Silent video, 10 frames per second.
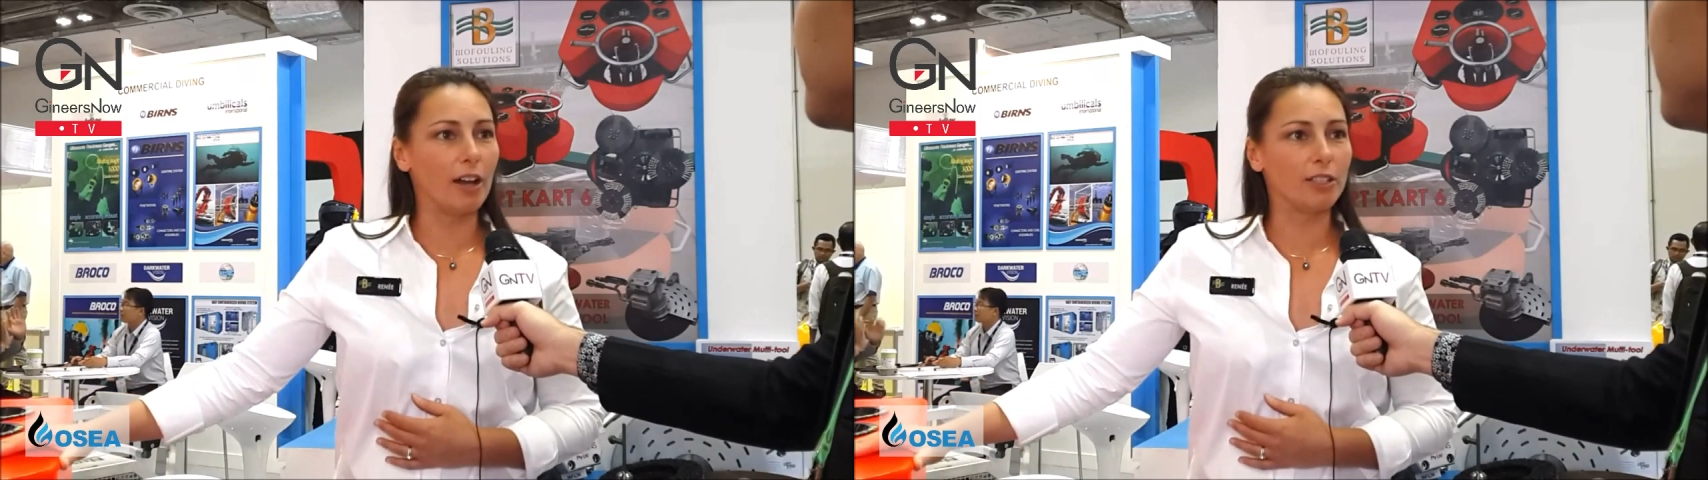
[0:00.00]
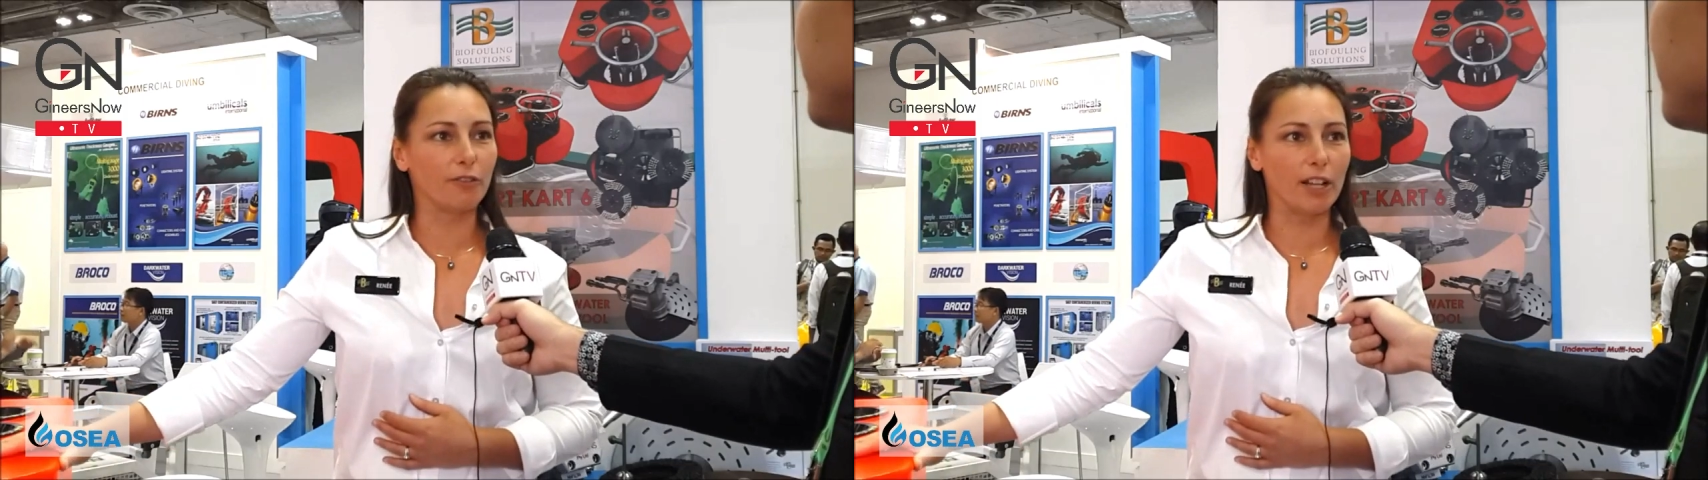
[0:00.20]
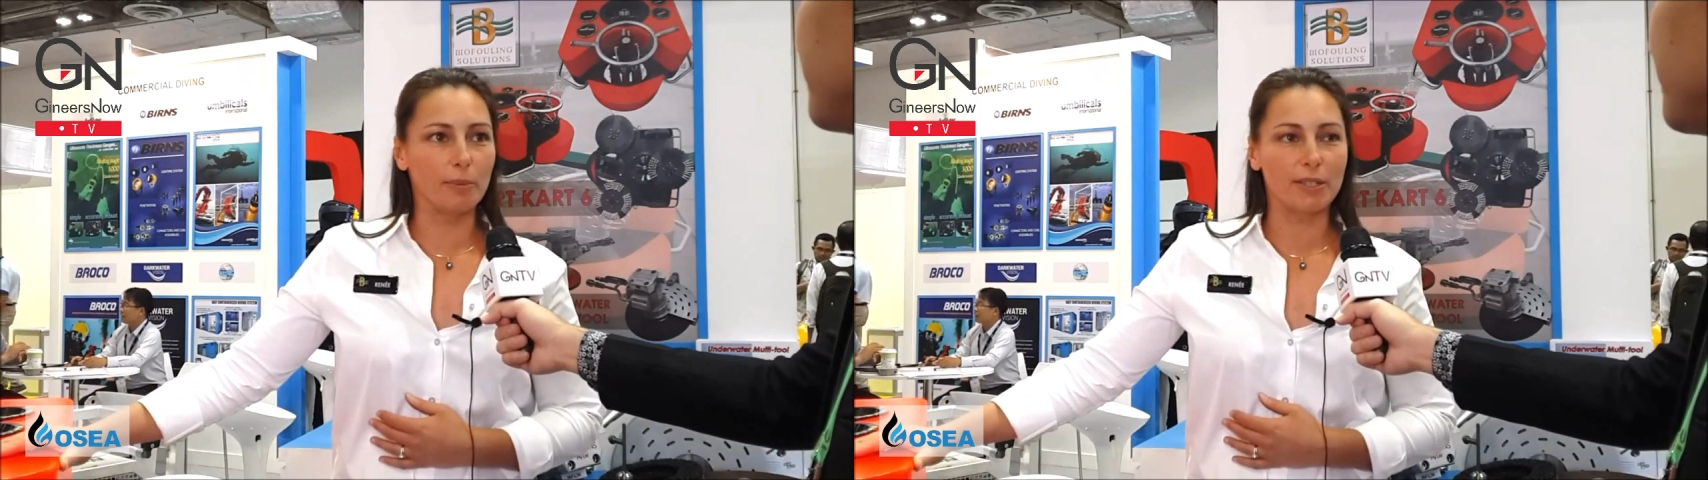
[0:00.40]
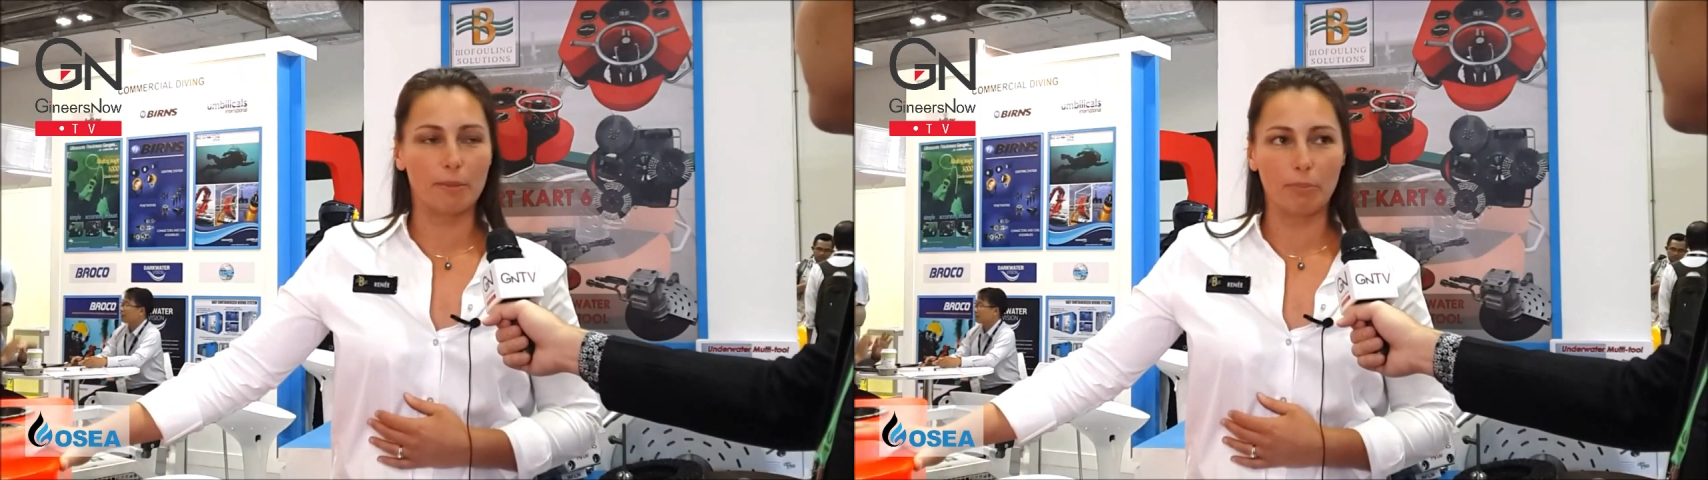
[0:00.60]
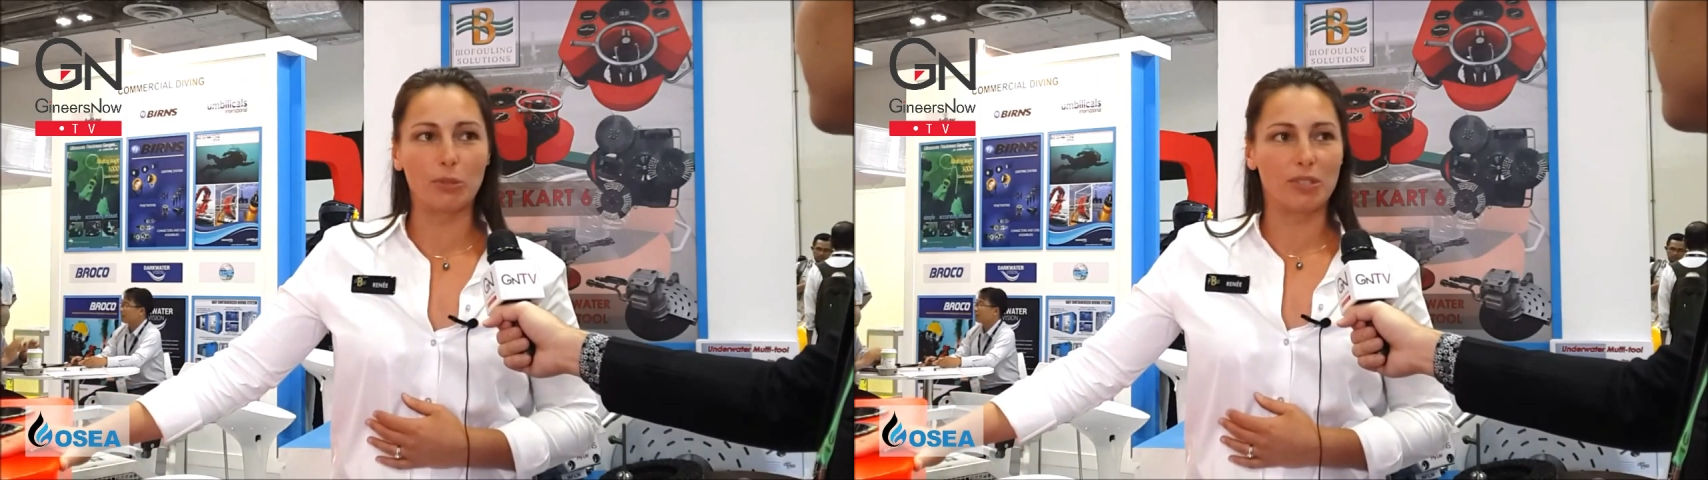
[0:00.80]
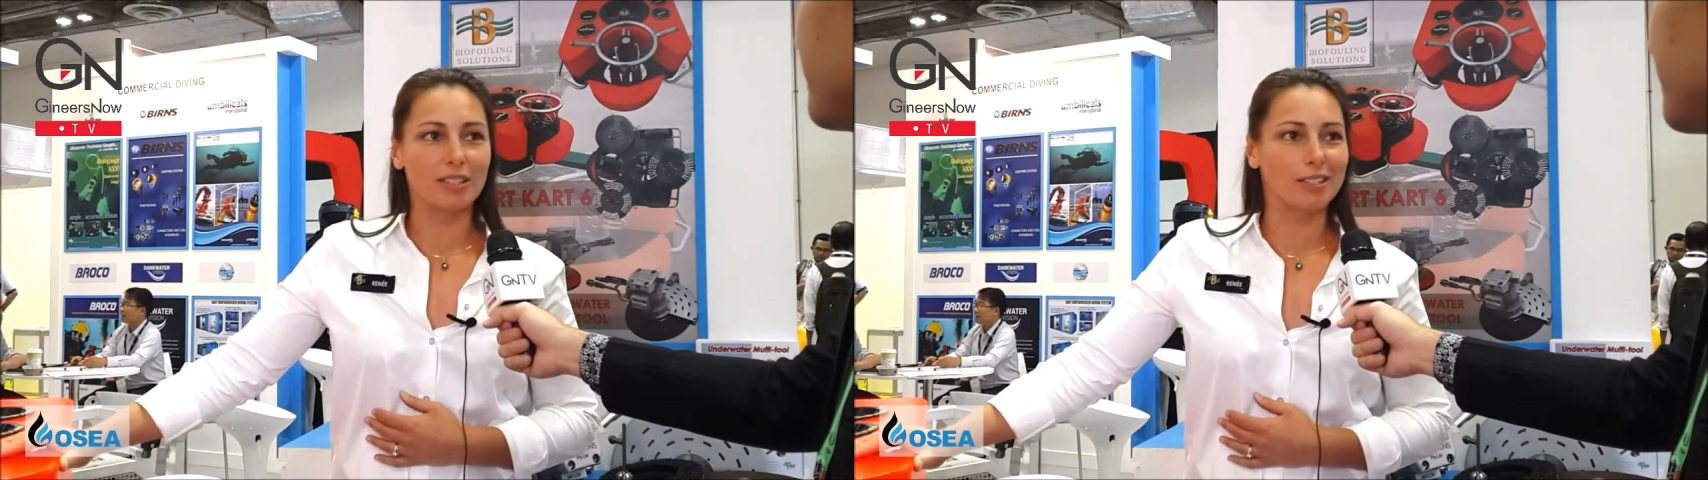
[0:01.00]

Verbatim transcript: develops and builds this